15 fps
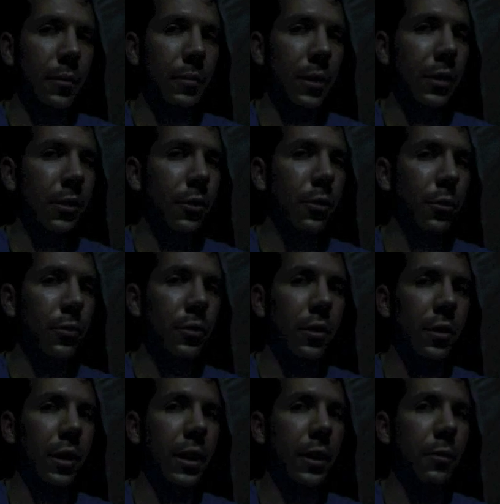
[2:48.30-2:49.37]
He knows the
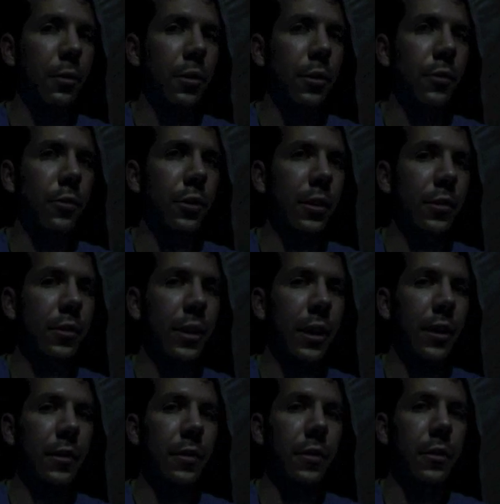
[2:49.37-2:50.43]
language. He's
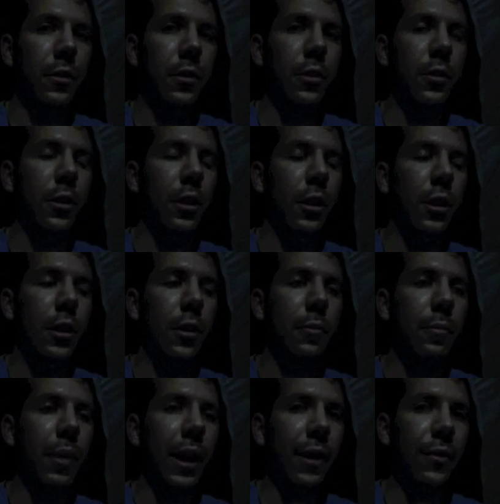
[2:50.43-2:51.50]
got a
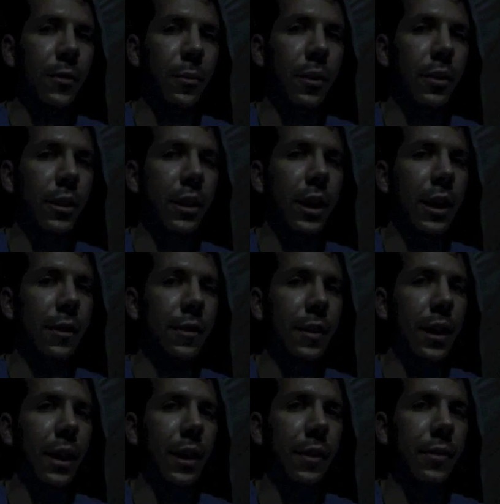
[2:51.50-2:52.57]
mass amount of
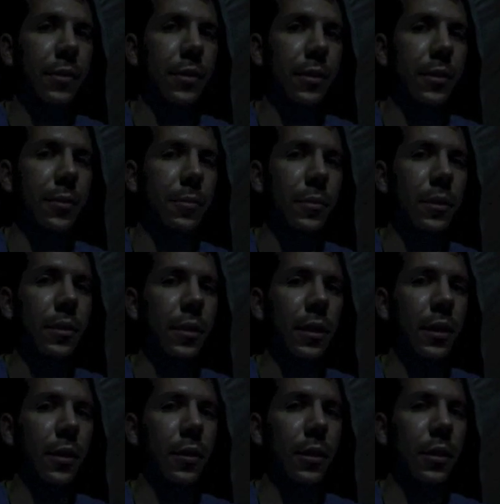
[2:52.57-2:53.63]
contacts in
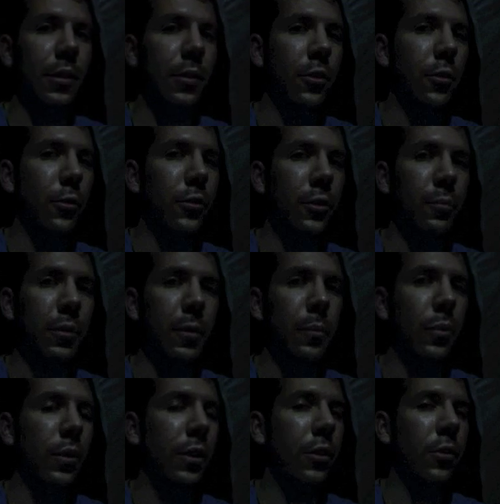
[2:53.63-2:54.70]
the area. He knows the
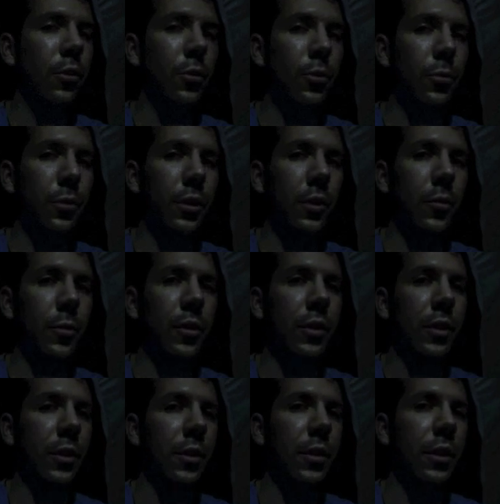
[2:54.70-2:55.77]
people. He knows what needs to be
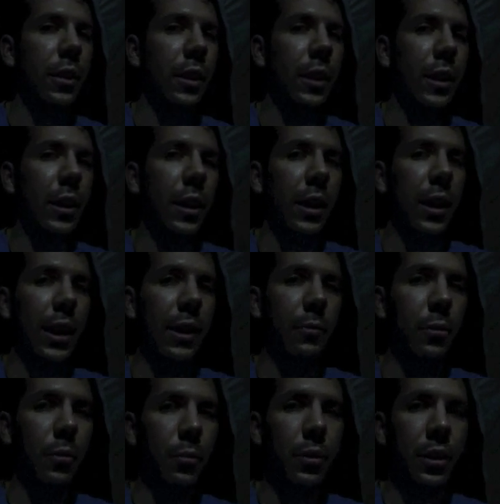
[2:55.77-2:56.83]
done. And
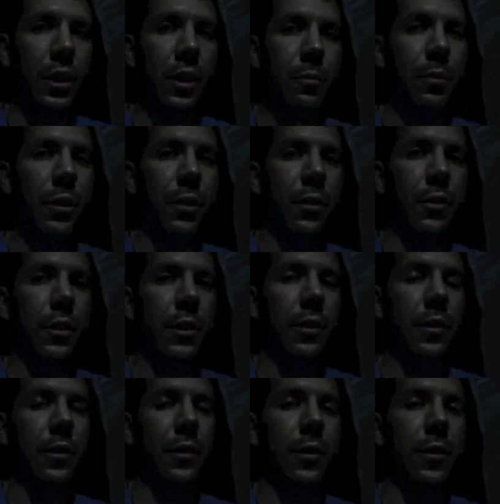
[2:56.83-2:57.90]
what we keep
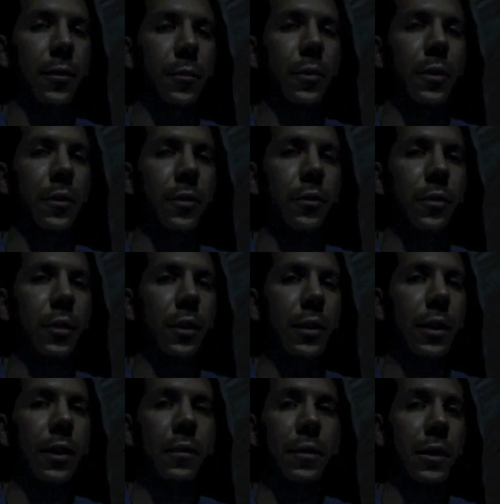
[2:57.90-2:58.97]
hearing is,
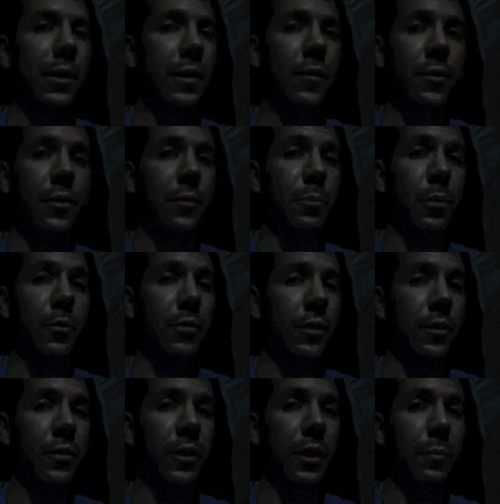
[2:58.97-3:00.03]
and he gives us perfect
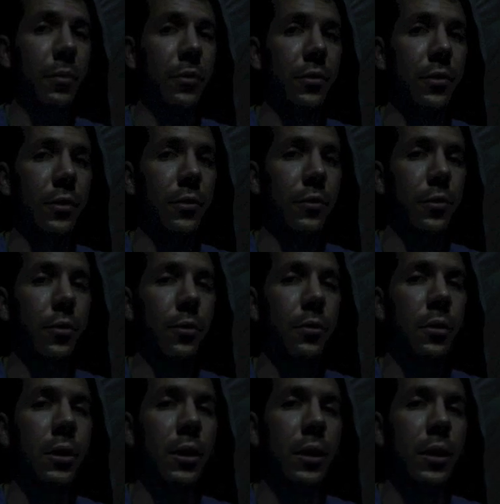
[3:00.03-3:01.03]
examples of this too,